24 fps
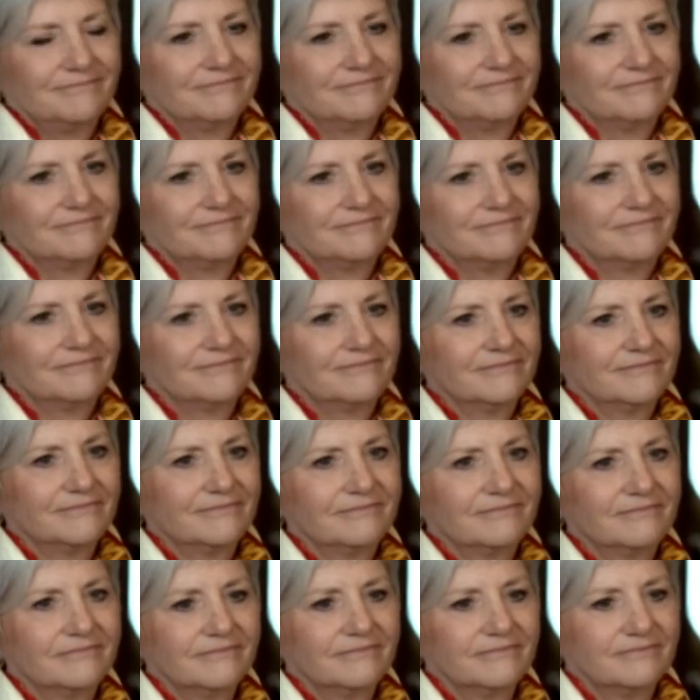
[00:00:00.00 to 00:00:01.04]

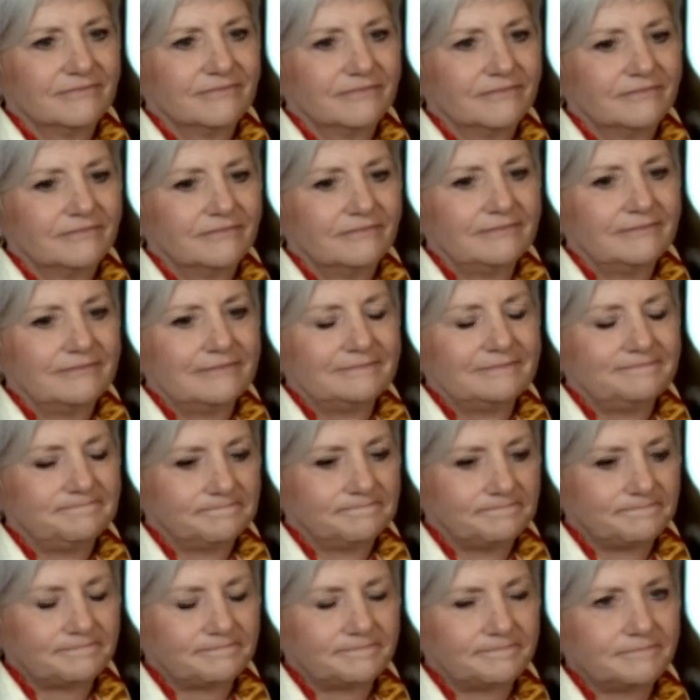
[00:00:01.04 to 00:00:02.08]

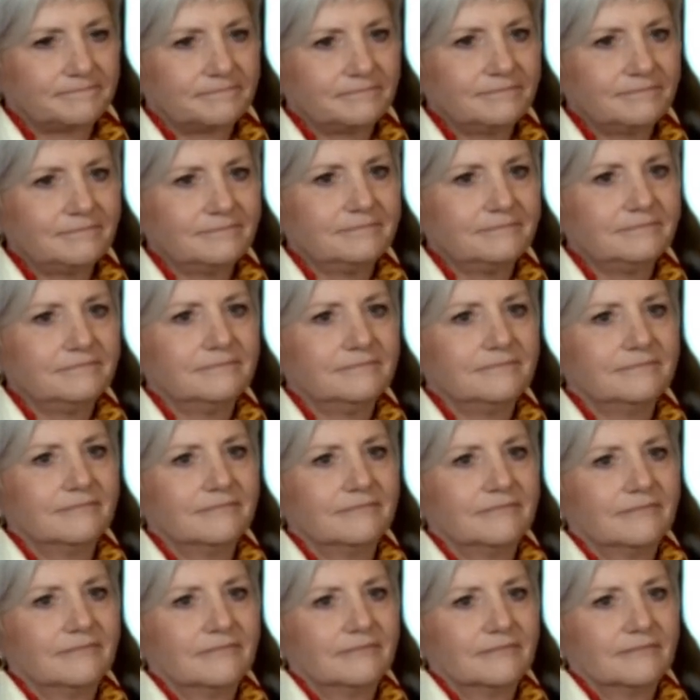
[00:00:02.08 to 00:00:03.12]

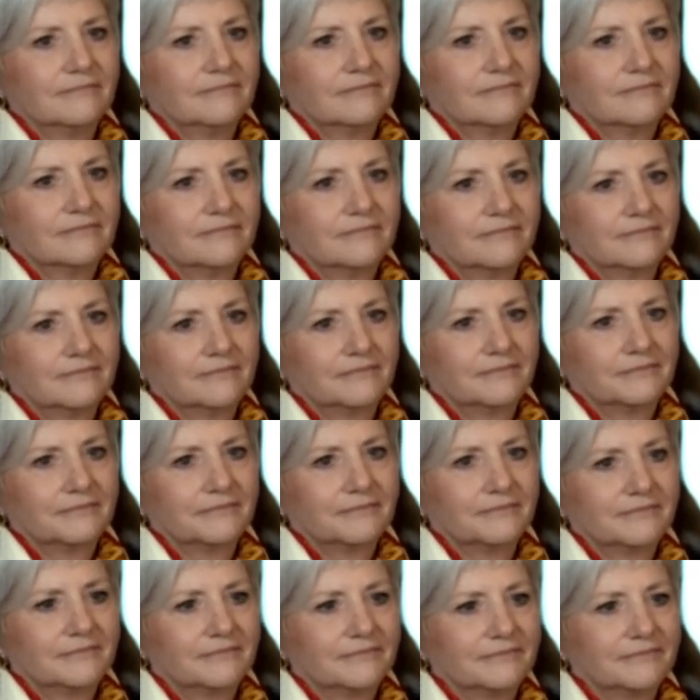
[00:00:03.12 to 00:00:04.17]

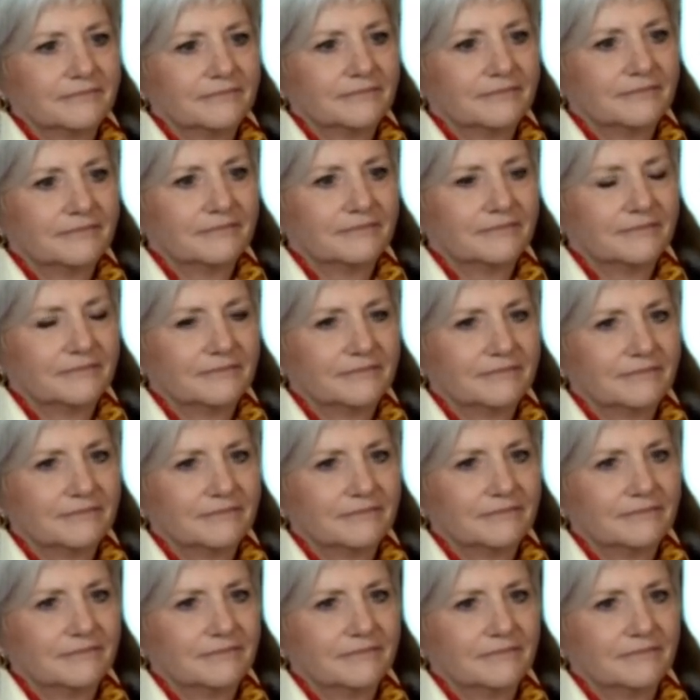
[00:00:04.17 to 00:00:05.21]
No words are spoken by the person on screen.